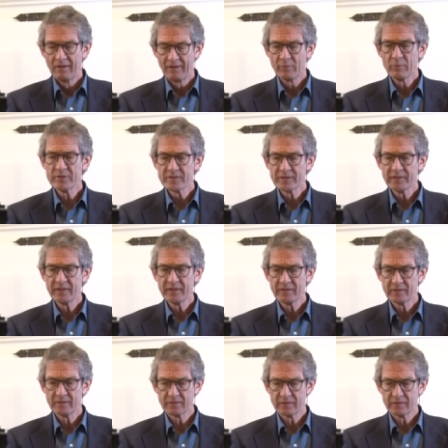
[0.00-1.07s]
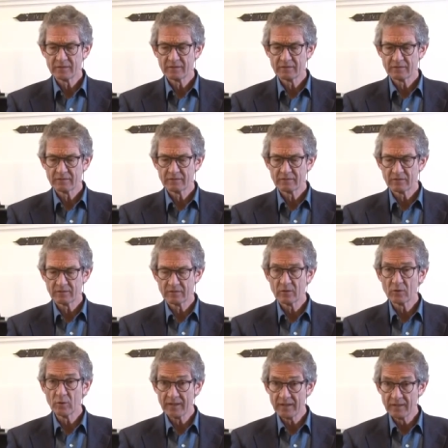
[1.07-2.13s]
I would say
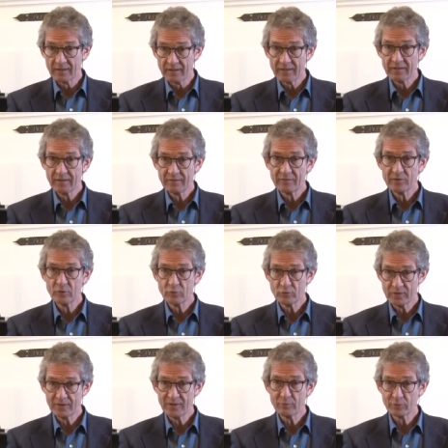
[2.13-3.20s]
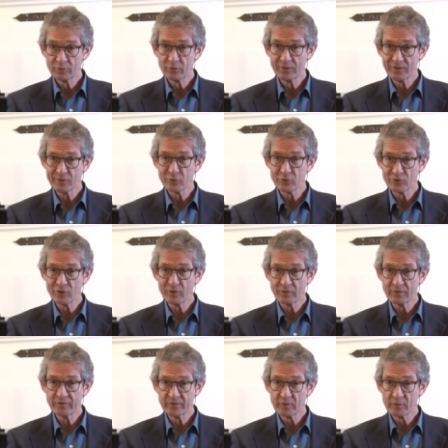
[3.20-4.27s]
go here if you really want to take control
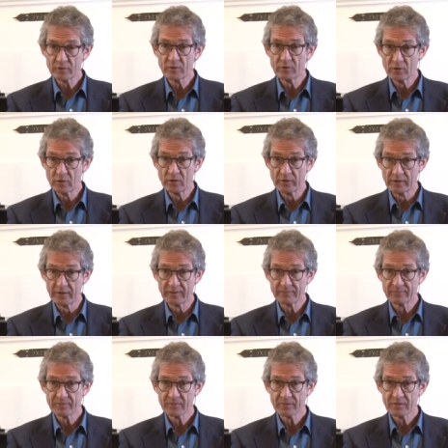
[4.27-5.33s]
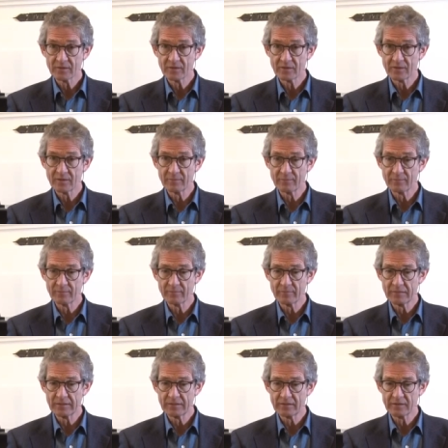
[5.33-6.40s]
over your own learning.
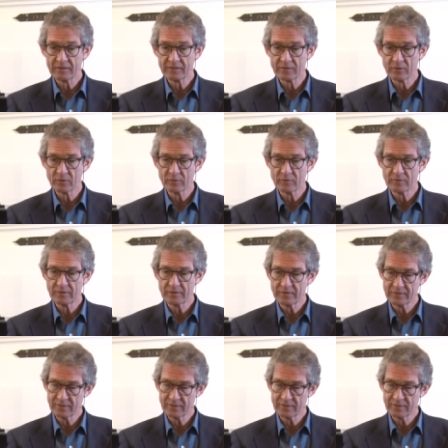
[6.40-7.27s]
So